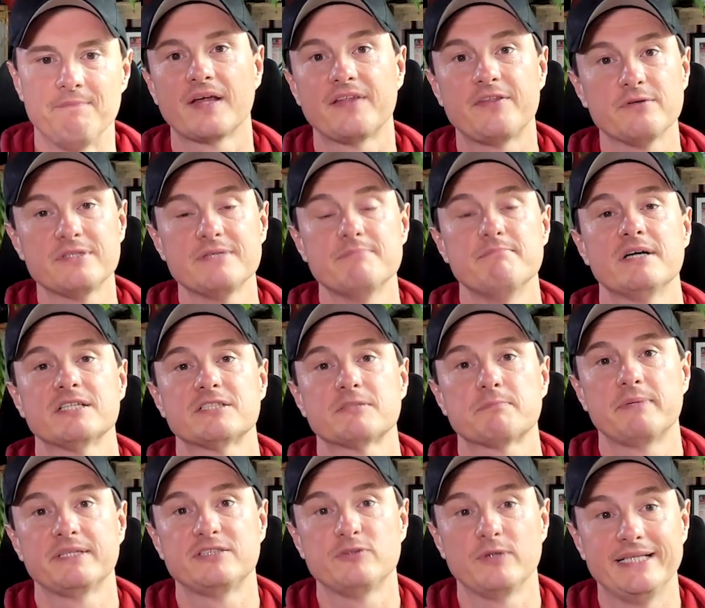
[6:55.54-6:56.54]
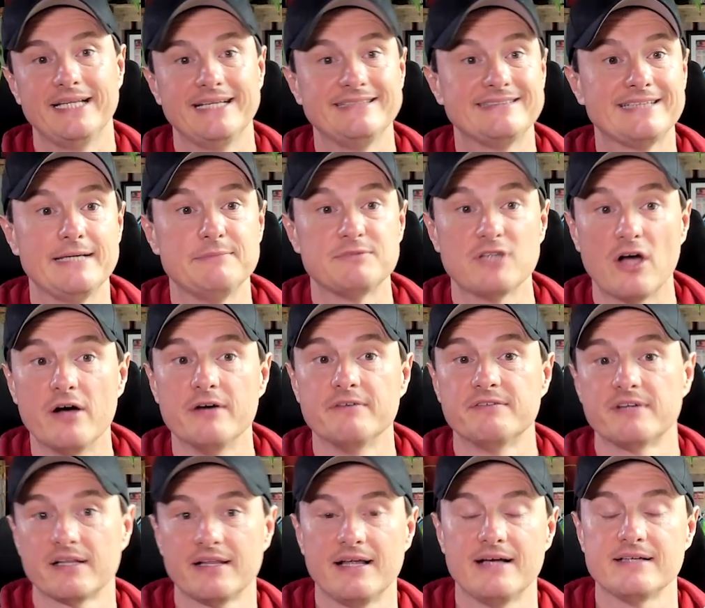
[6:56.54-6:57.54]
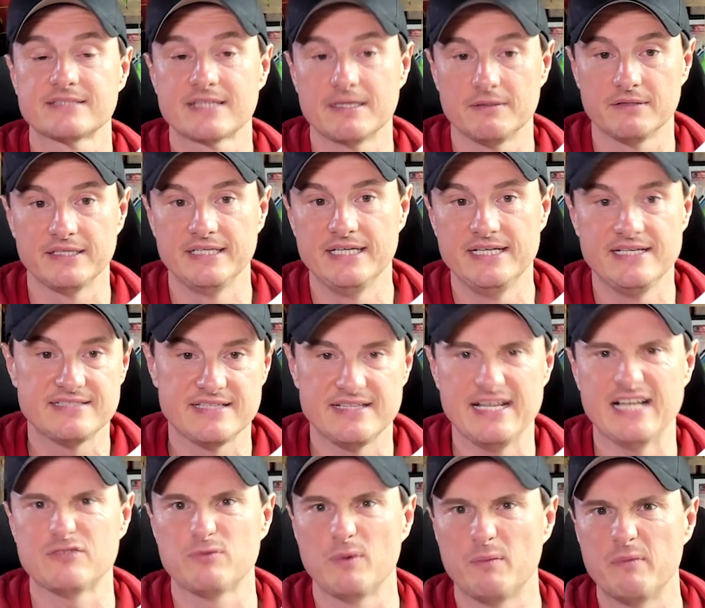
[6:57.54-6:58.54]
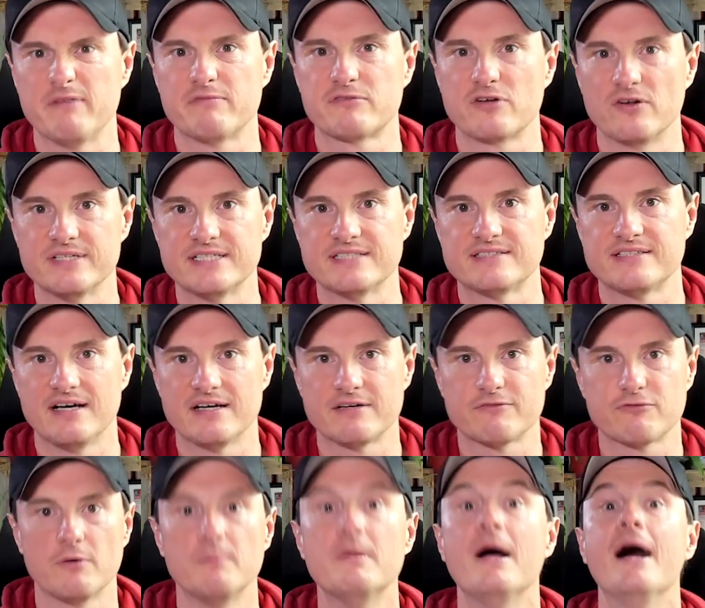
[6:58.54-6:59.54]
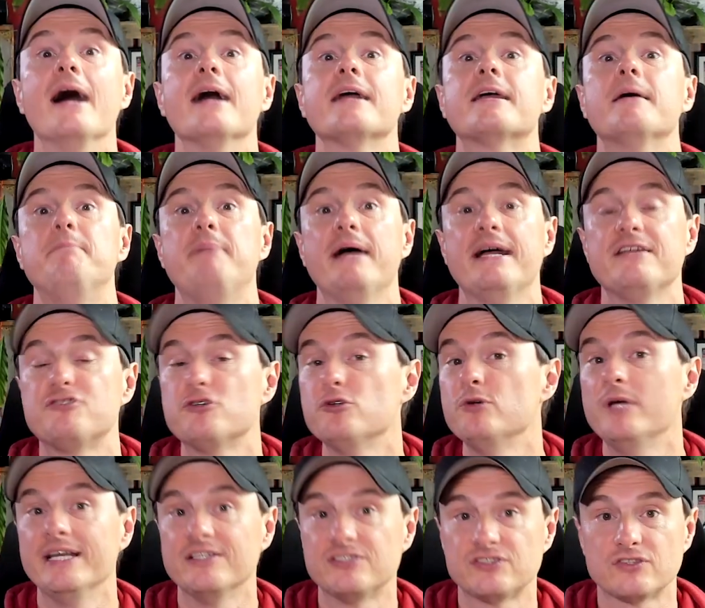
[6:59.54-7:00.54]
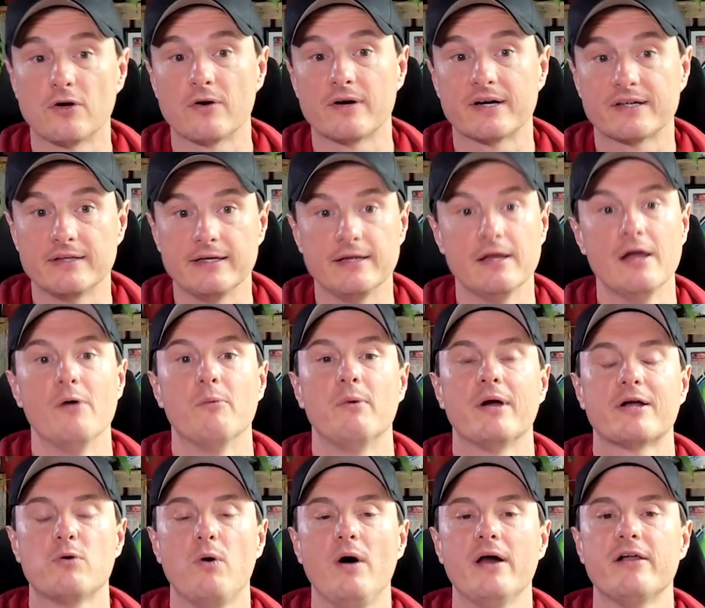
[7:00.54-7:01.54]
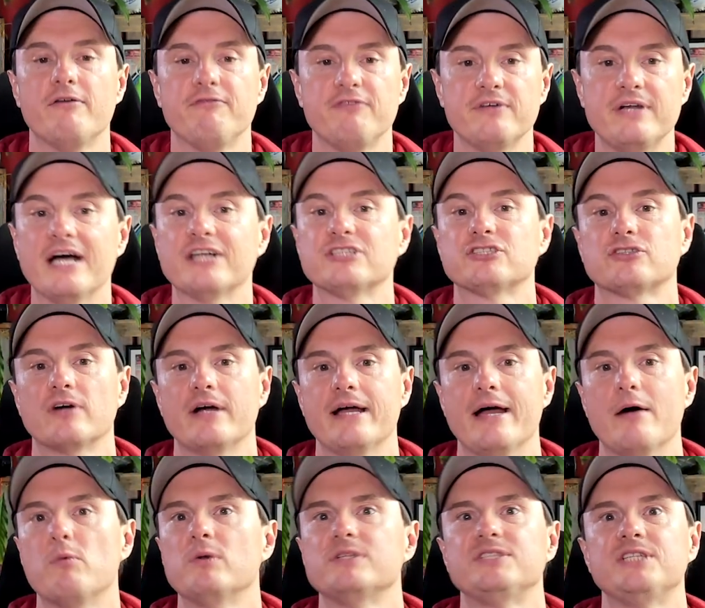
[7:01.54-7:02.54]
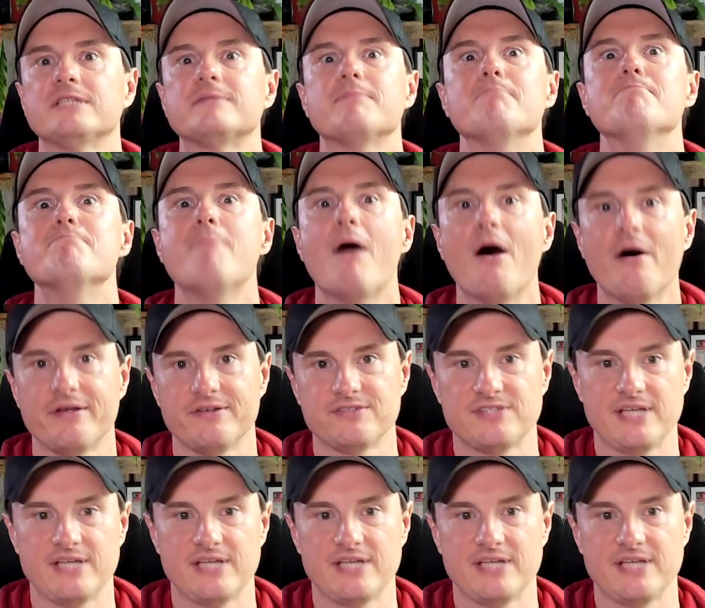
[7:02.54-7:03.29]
there isn't much between these teams over the last couple of years, and that's when we've got this data from, compared to historically, where quite often Australia was just miles